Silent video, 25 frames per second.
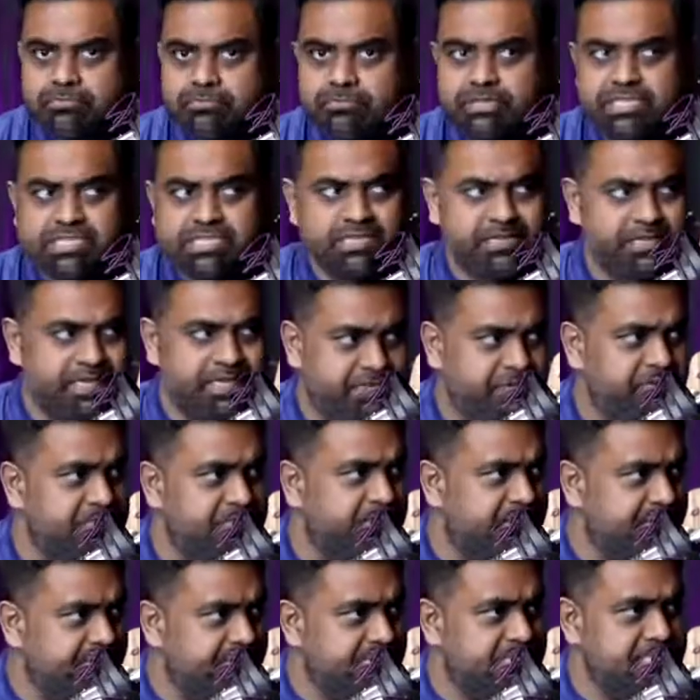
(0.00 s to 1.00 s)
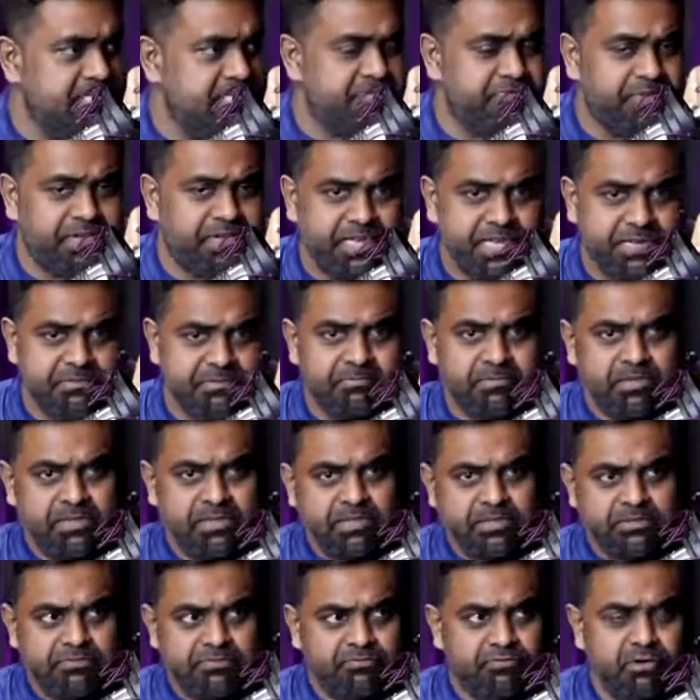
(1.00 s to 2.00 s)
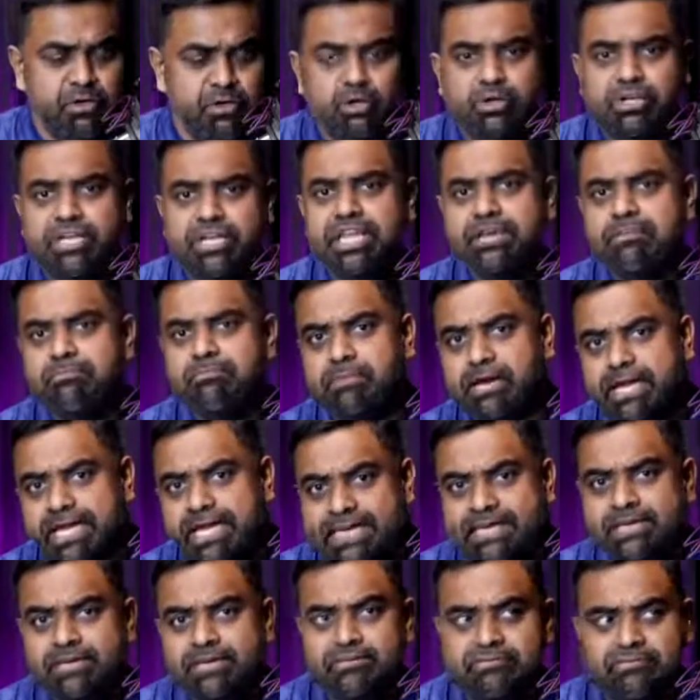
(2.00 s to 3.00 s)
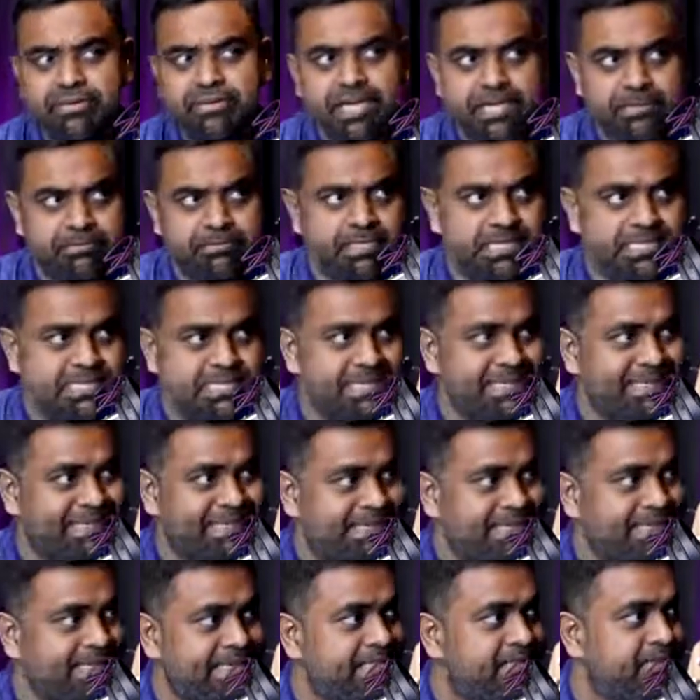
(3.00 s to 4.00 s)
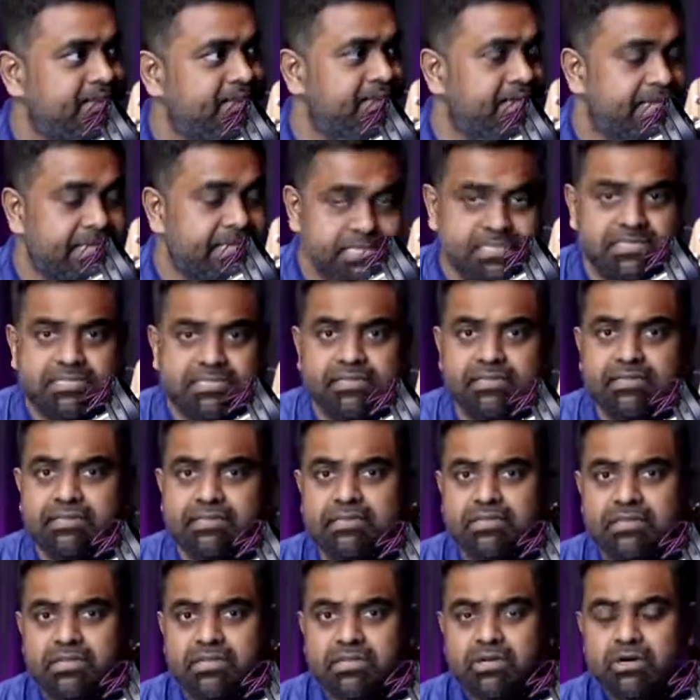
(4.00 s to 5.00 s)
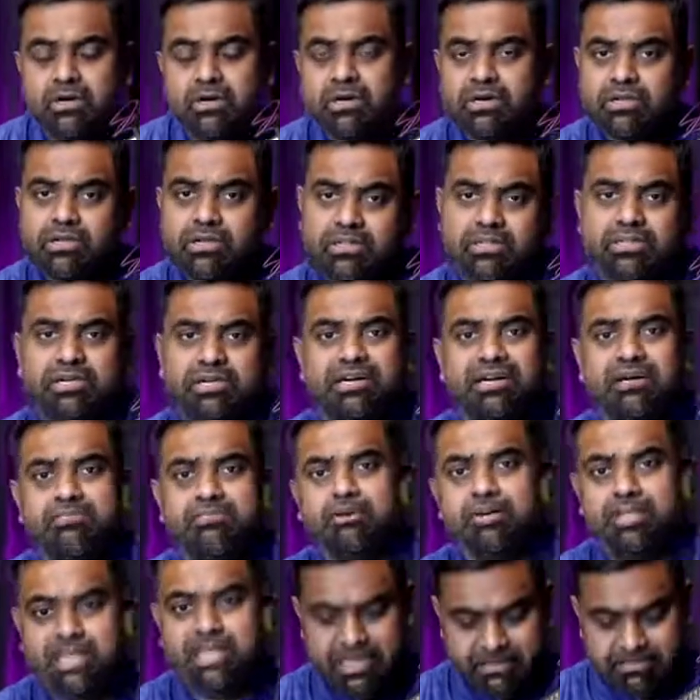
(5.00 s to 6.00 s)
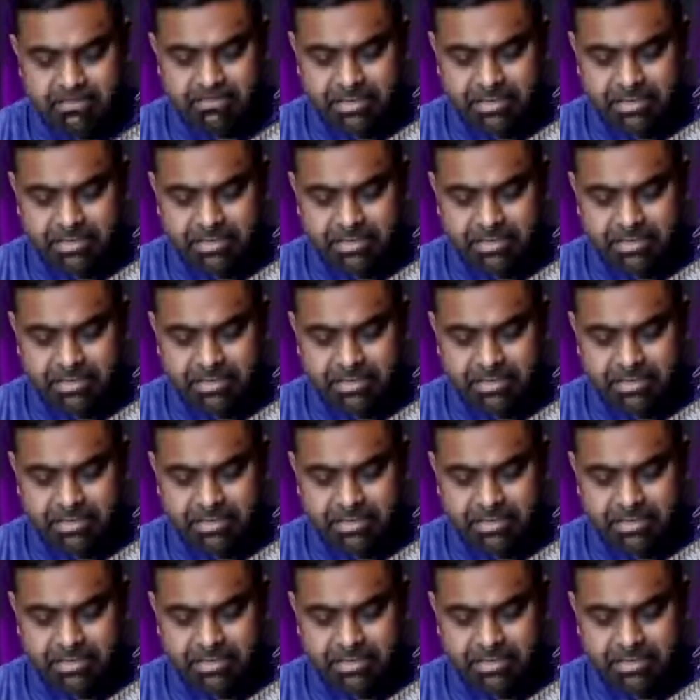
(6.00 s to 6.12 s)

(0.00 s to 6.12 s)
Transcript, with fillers: which kind of creates this very floating minor vibe. It's like either natural or on the harmonic